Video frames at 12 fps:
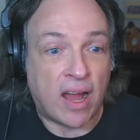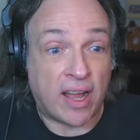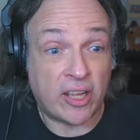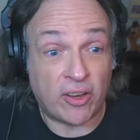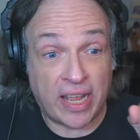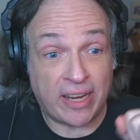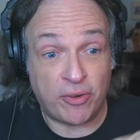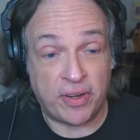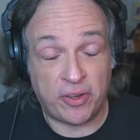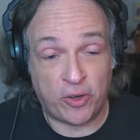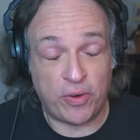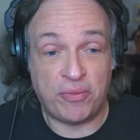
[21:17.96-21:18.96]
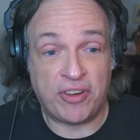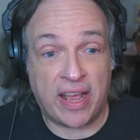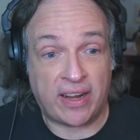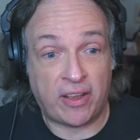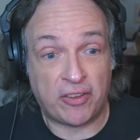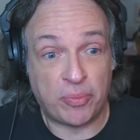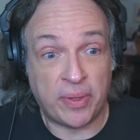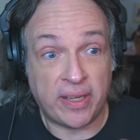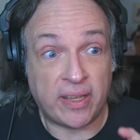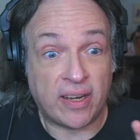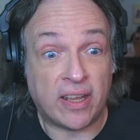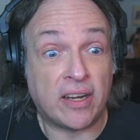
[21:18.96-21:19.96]
I got um, angry in a group chat last
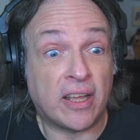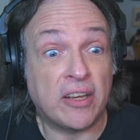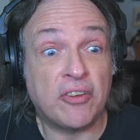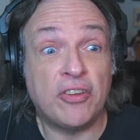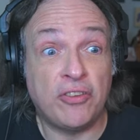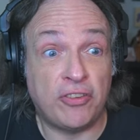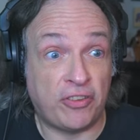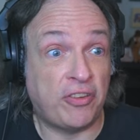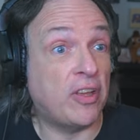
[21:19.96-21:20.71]
week, and I'd like to just